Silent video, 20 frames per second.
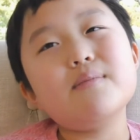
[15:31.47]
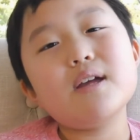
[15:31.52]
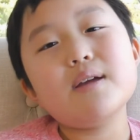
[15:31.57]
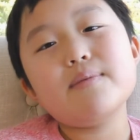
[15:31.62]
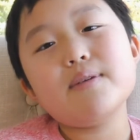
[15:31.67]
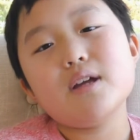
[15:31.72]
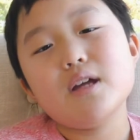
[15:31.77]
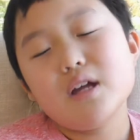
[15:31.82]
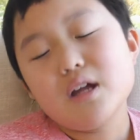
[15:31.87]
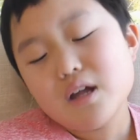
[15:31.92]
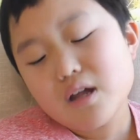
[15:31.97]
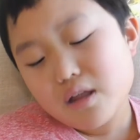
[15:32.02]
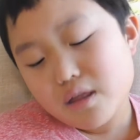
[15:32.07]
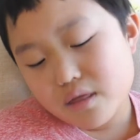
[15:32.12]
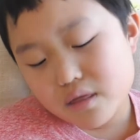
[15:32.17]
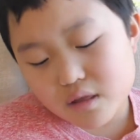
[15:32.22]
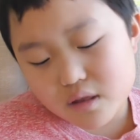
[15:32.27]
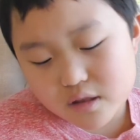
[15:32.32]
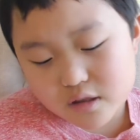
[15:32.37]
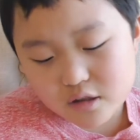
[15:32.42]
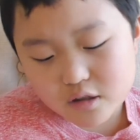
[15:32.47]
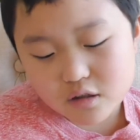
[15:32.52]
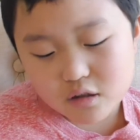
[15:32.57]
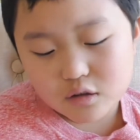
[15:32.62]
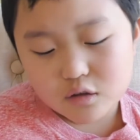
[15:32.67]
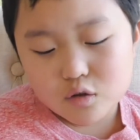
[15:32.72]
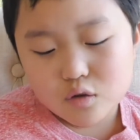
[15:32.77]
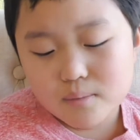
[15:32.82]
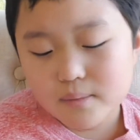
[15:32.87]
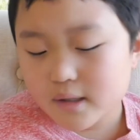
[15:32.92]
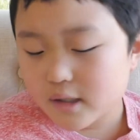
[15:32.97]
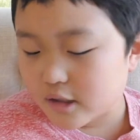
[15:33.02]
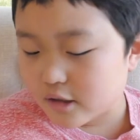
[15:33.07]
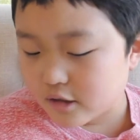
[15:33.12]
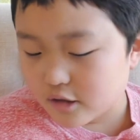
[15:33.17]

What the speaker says: maybe this luminous